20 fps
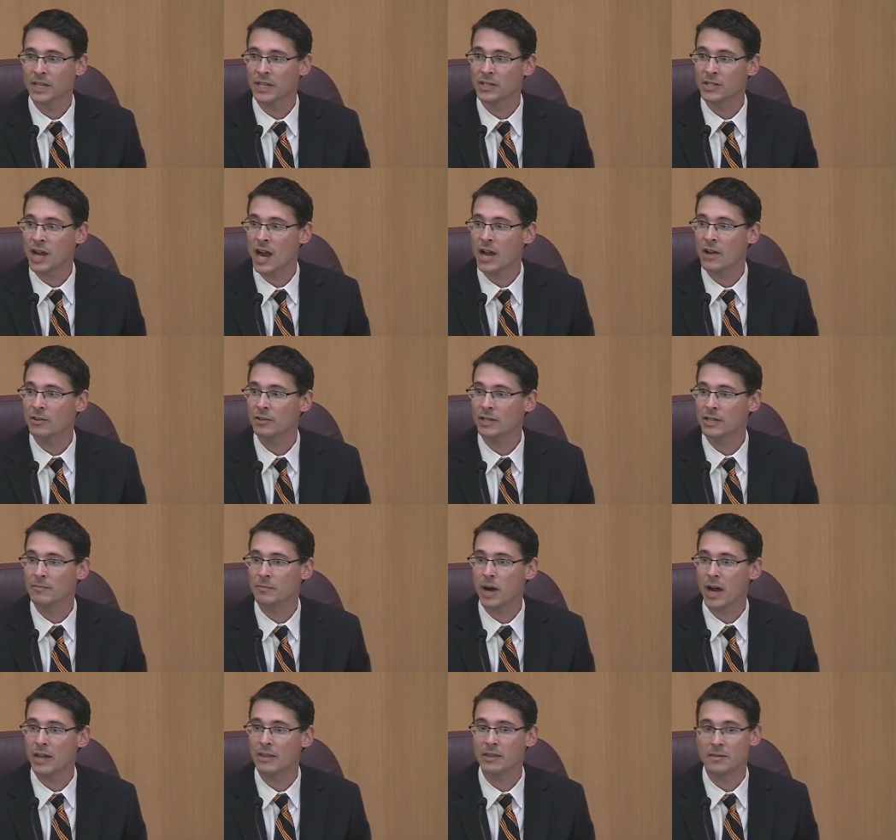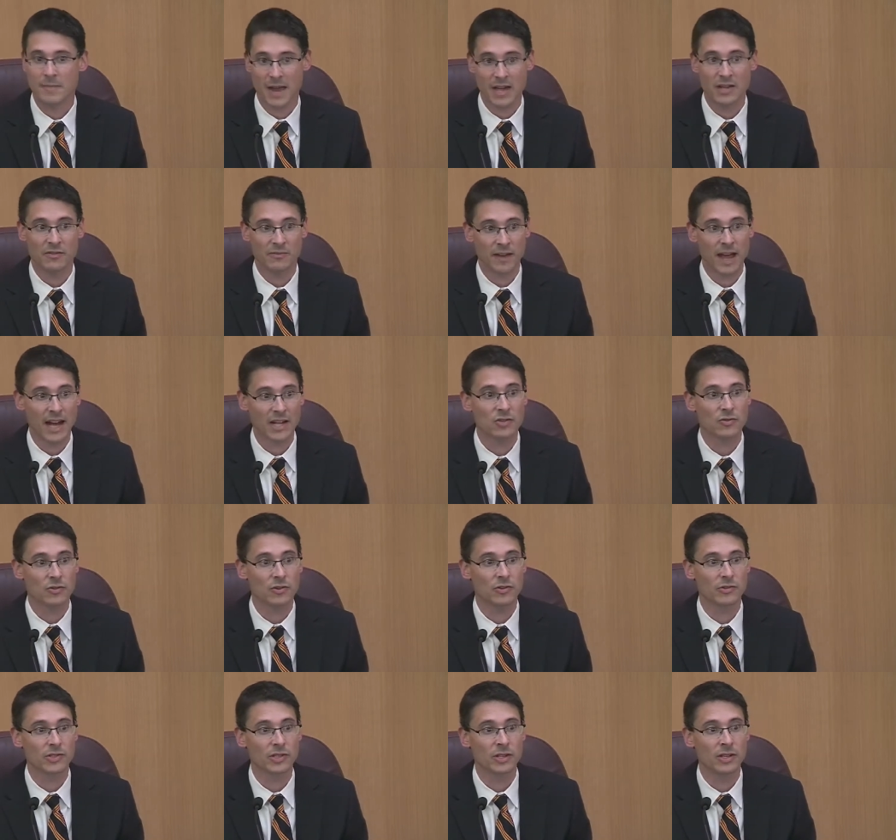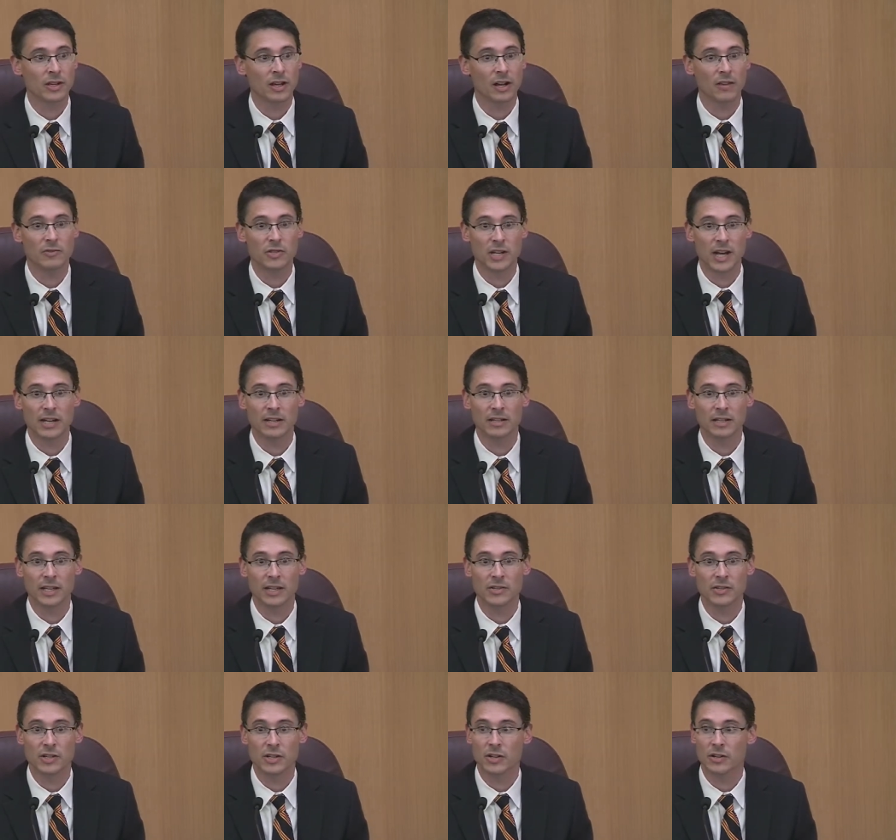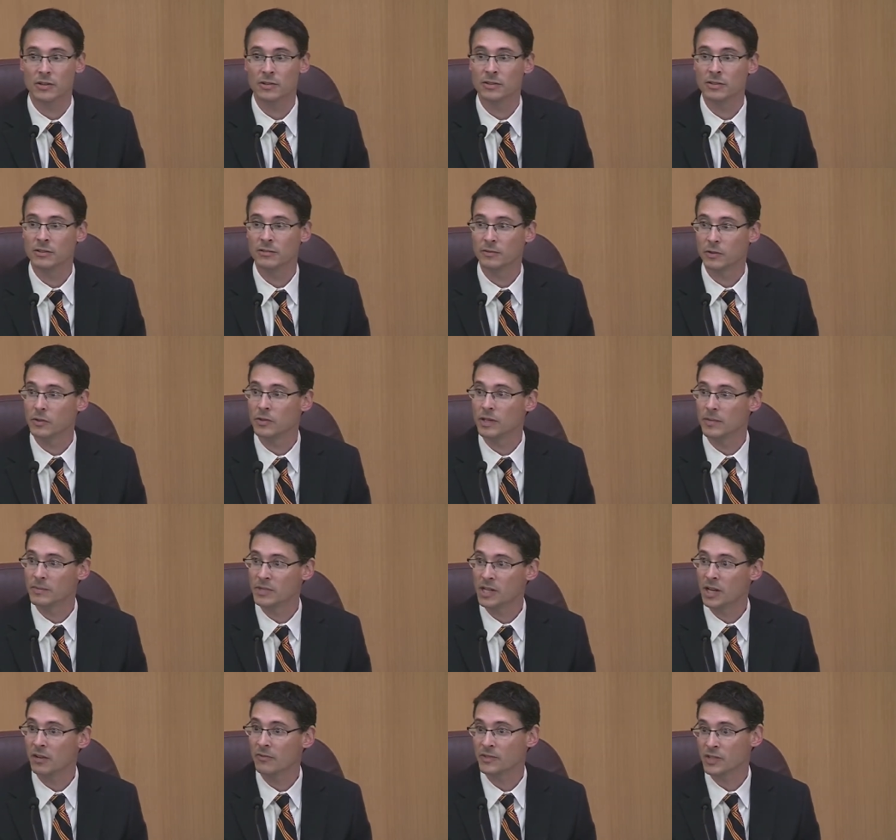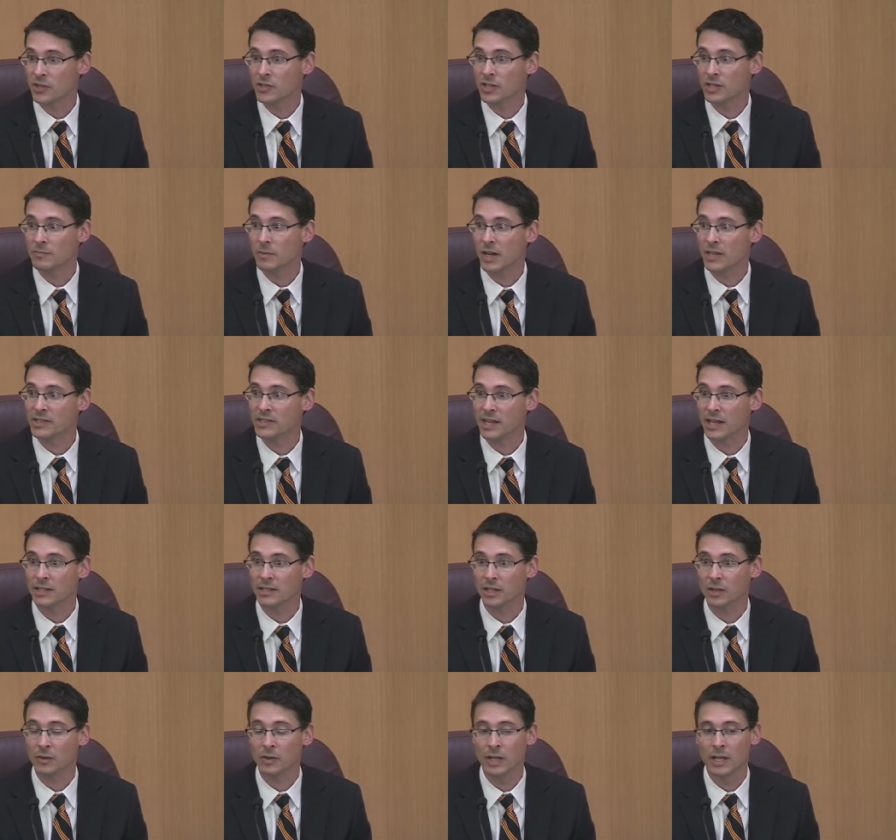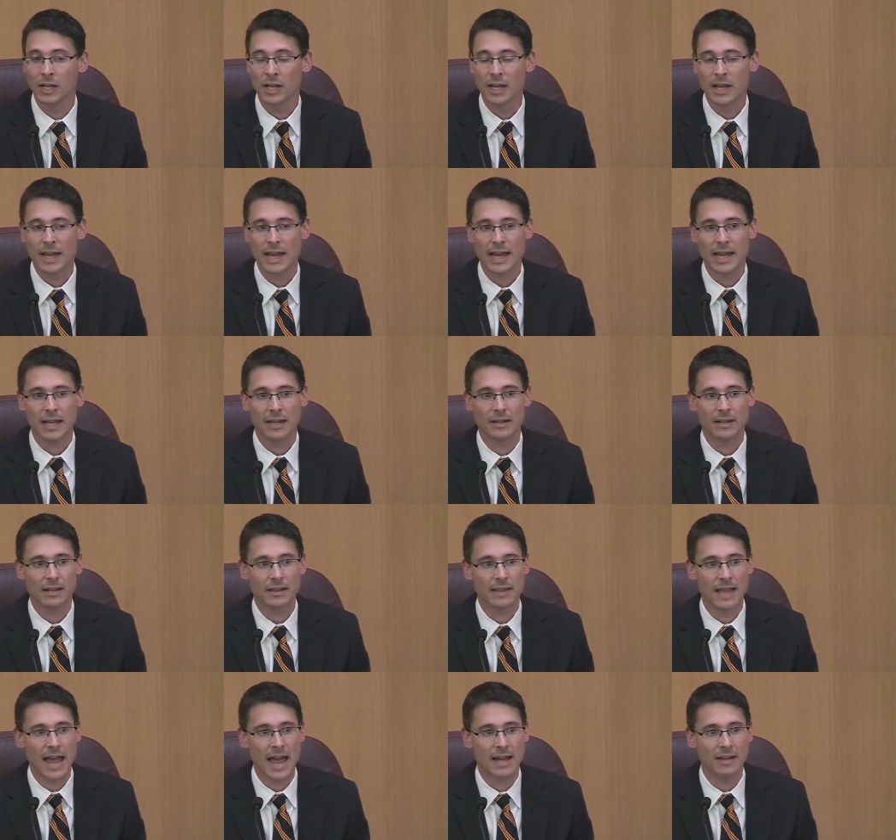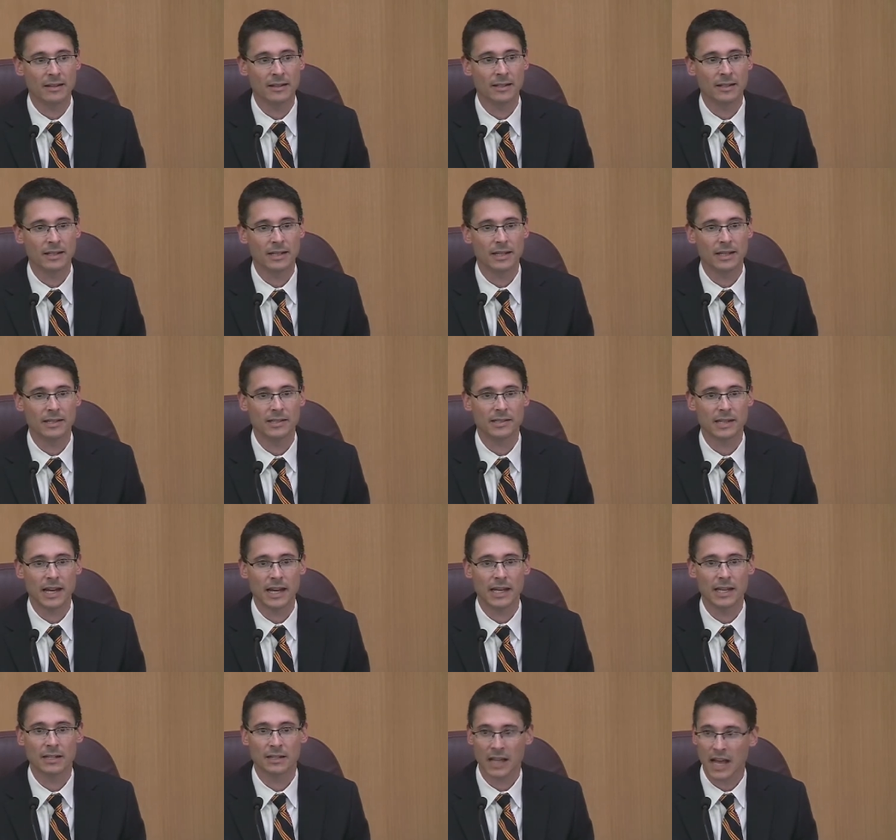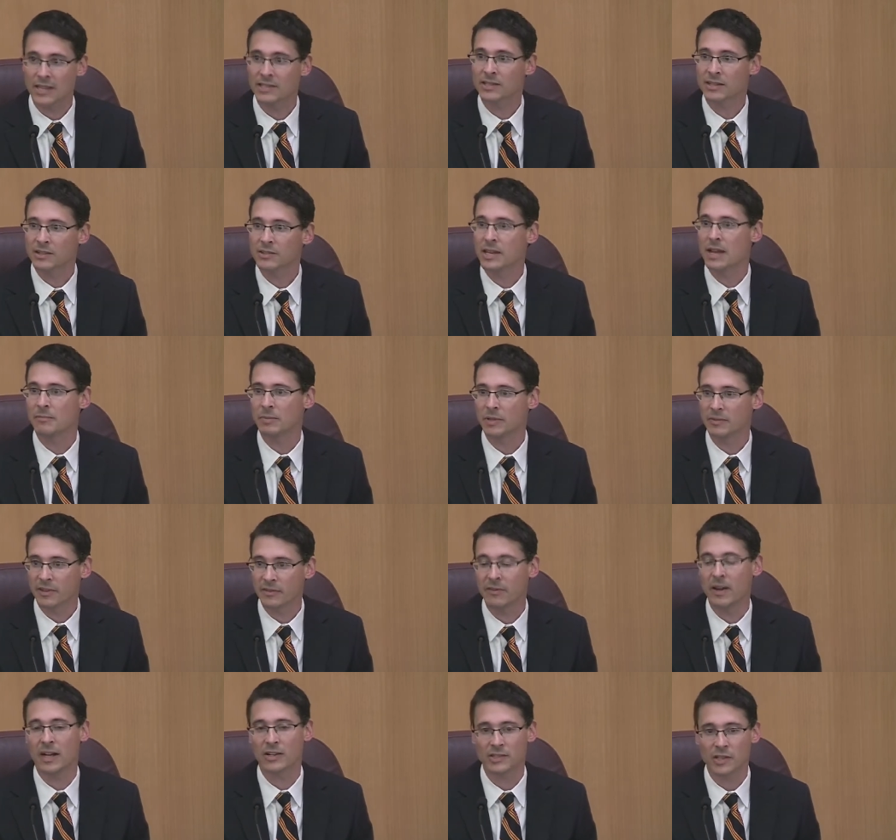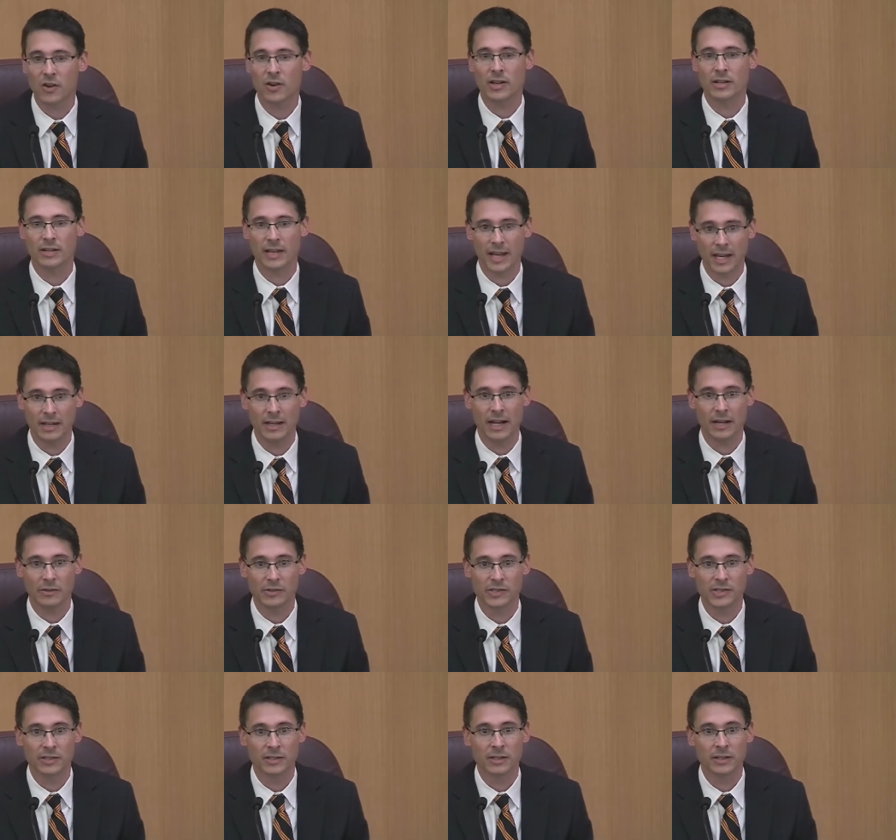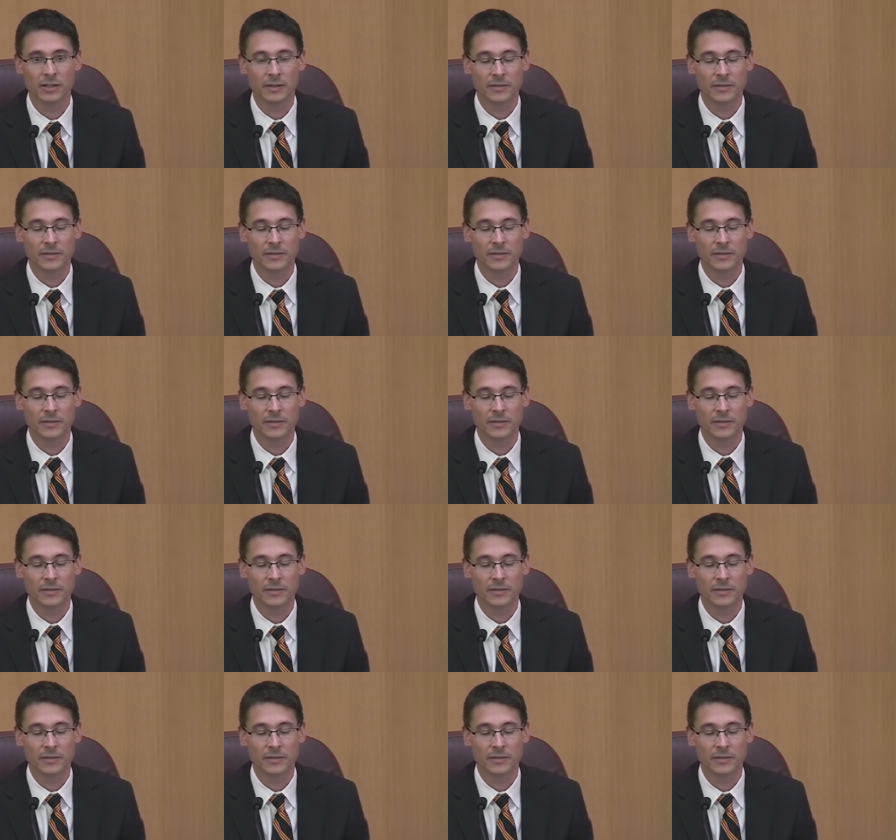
entirely by the manufacturers of genetically engineered food themselves, such as Monsanto. And that is a classic example of the fox guarding the henhouse.